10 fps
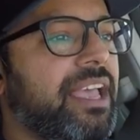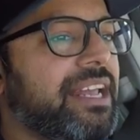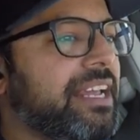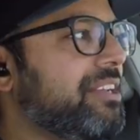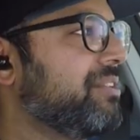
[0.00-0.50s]

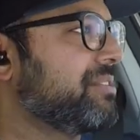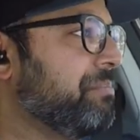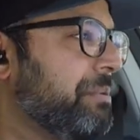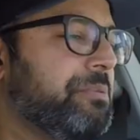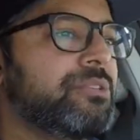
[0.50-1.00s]
And I know
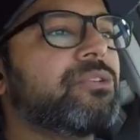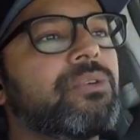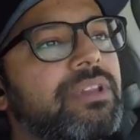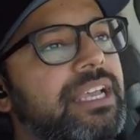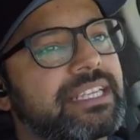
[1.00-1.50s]
some people
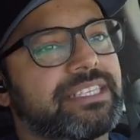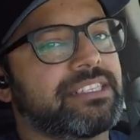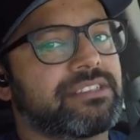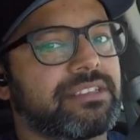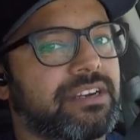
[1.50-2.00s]
don't like
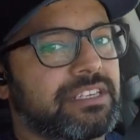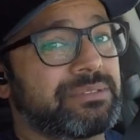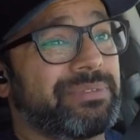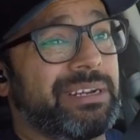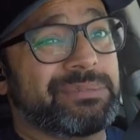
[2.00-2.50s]
attention
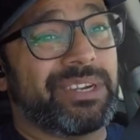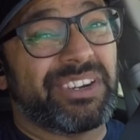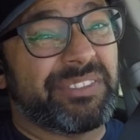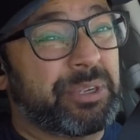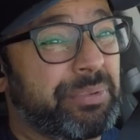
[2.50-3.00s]
cars, but I'm
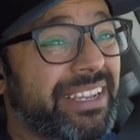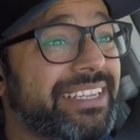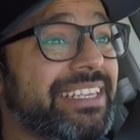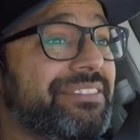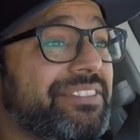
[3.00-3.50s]
sorry, if you're
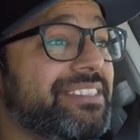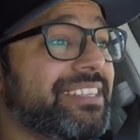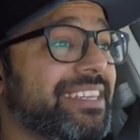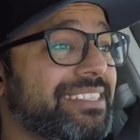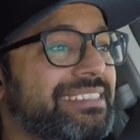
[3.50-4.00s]
buying an
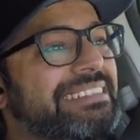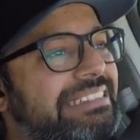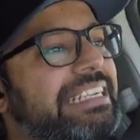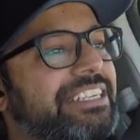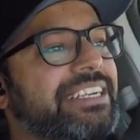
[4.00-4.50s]
EV6,
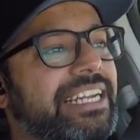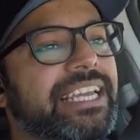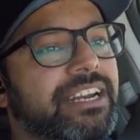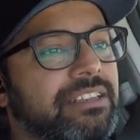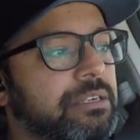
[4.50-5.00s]
you're going
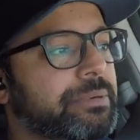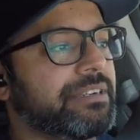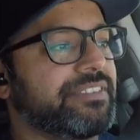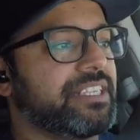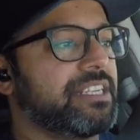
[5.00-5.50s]
to get a little
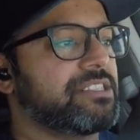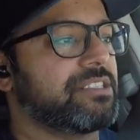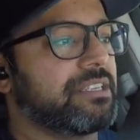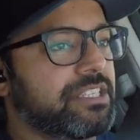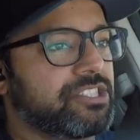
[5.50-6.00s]
bit of
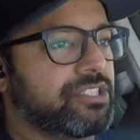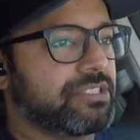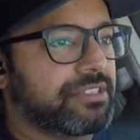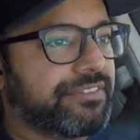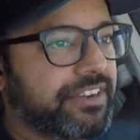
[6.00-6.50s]
attention. It's
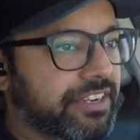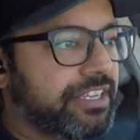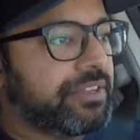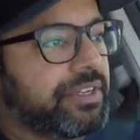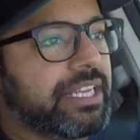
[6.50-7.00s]
just a
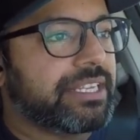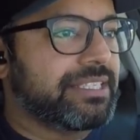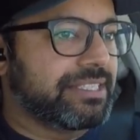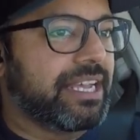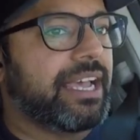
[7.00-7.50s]
very
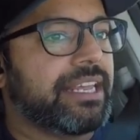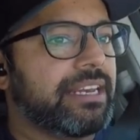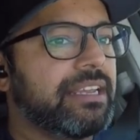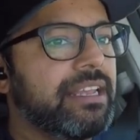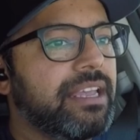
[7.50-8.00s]
unique
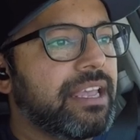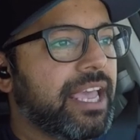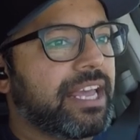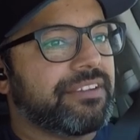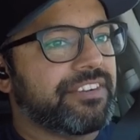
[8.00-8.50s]

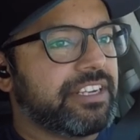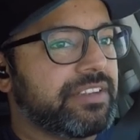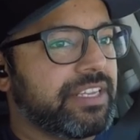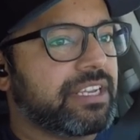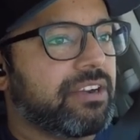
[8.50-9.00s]
design and a very
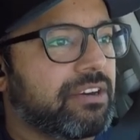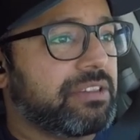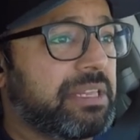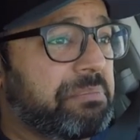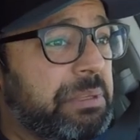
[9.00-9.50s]
unique
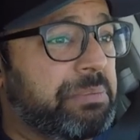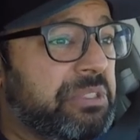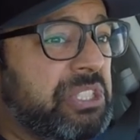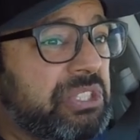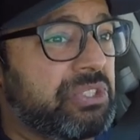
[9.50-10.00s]
car that
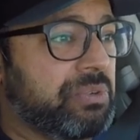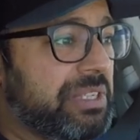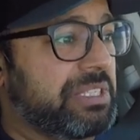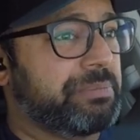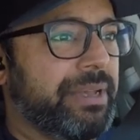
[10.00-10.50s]
people just
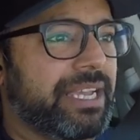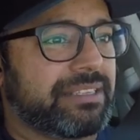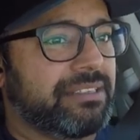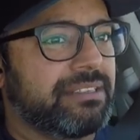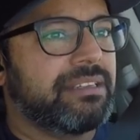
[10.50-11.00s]
don't expect.